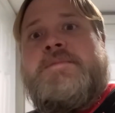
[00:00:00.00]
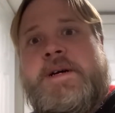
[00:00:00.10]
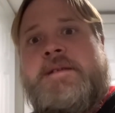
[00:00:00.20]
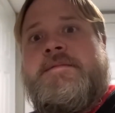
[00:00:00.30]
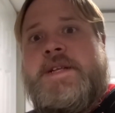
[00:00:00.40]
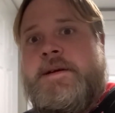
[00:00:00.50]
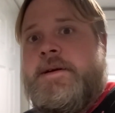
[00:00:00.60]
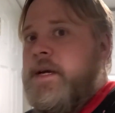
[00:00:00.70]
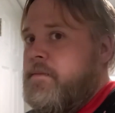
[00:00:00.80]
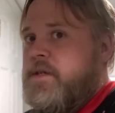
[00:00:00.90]
Fun and
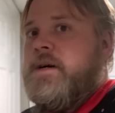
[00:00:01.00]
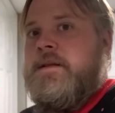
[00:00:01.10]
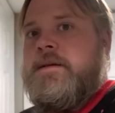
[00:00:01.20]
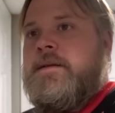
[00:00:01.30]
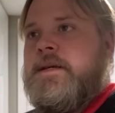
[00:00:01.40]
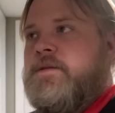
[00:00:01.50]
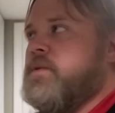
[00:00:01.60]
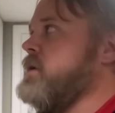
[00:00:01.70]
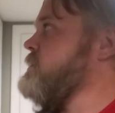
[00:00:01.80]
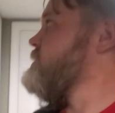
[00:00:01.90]
Video Games color to these
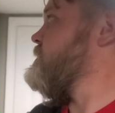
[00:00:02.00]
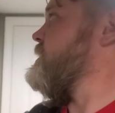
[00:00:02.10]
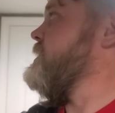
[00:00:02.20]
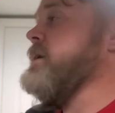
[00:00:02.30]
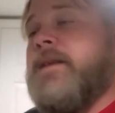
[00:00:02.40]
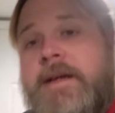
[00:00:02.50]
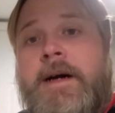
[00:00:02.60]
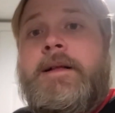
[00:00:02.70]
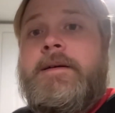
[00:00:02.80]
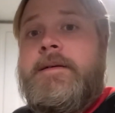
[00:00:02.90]
walls, because I like the
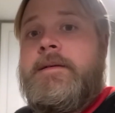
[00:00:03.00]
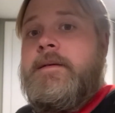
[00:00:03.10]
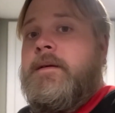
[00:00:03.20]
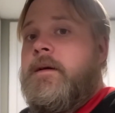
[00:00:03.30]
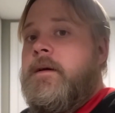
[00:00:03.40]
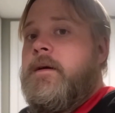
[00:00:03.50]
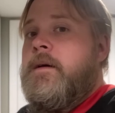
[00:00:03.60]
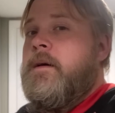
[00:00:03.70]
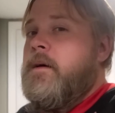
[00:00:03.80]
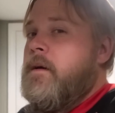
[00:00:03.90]
color,
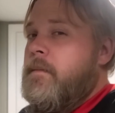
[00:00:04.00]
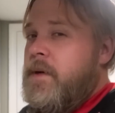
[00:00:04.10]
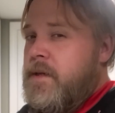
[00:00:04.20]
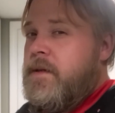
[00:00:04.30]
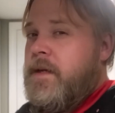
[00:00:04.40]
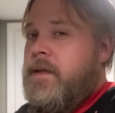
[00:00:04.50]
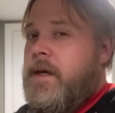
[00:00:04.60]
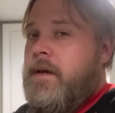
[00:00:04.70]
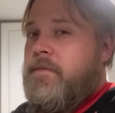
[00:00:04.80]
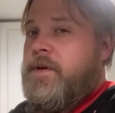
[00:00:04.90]
but it's not the
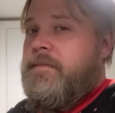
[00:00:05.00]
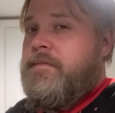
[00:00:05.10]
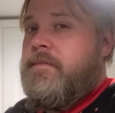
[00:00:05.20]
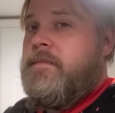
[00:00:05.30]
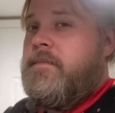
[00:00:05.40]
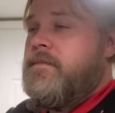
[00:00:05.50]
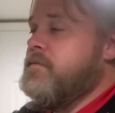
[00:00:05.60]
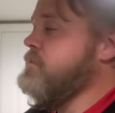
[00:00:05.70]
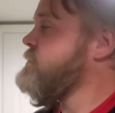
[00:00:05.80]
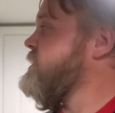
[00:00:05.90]
game room.
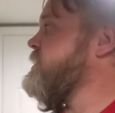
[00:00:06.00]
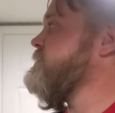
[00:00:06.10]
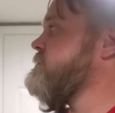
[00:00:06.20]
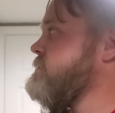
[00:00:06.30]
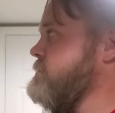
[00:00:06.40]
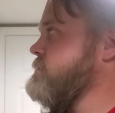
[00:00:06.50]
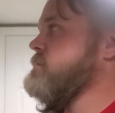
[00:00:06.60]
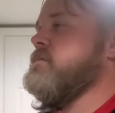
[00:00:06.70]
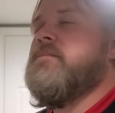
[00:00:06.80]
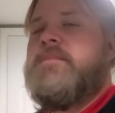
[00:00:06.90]
So
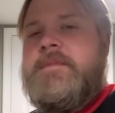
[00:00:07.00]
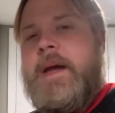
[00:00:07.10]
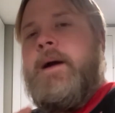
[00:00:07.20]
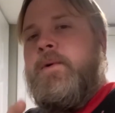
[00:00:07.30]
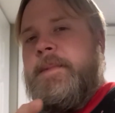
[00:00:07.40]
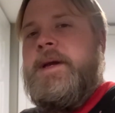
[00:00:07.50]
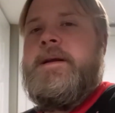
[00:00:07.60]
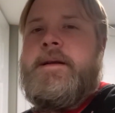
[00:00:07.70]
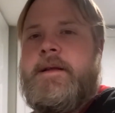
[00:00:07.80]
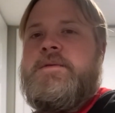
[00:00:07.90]
that will be
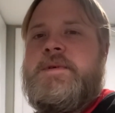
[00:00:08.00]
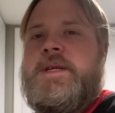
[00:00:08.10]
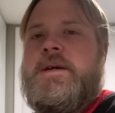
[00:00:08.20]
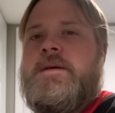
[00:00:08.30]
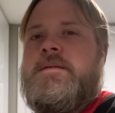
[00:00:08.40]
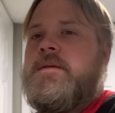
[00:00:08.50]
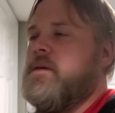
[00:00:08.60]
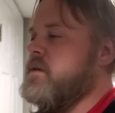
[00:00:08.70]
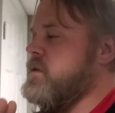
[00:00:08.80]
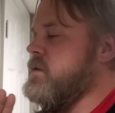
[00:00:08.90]
in another video,
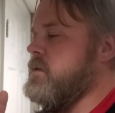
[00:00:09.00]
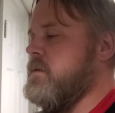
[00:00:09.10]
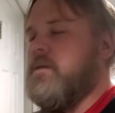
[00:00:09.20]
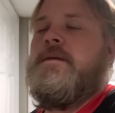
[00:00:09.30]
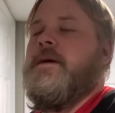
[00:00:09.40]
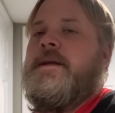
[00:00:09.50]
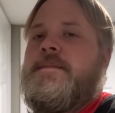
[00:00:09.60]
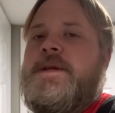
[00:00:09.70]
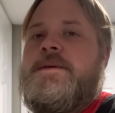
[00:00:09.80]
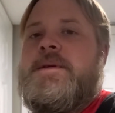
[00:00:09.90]
because it's too late to
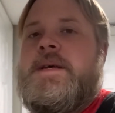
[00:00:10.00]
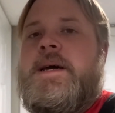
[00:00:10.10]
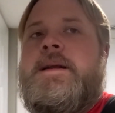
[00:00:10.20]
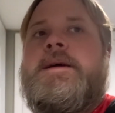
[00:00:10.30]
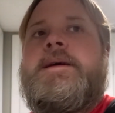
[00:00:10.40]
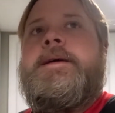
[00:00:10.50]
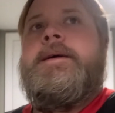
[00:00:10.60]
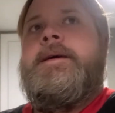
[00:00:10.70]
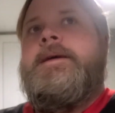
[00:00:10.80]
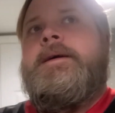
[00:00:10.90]
be doing that.
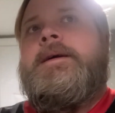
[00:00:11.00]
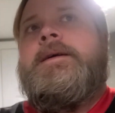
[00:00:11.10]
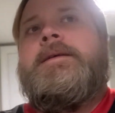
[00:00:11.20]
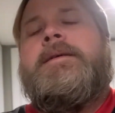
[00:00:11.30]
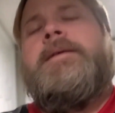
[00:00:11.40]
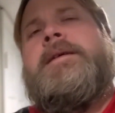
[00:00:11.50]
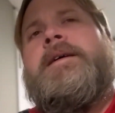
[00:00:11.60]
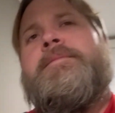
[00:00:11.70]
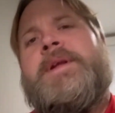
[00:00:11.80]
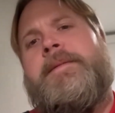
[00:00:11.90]
Sorry I
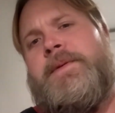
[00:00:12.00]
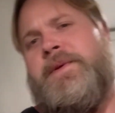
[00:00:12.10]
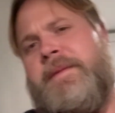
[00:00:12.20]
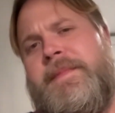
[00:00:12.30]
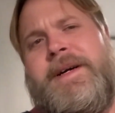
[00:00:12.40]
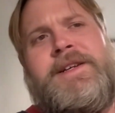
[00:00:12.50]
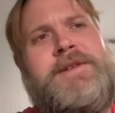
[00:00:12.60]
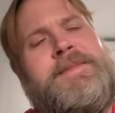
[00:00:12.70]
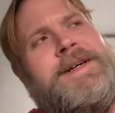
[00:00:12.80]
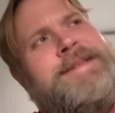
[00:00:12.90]
haven't uploaded
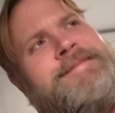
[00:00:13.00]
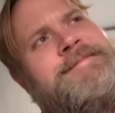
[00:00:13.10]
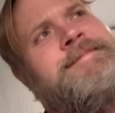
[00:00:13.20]
much, but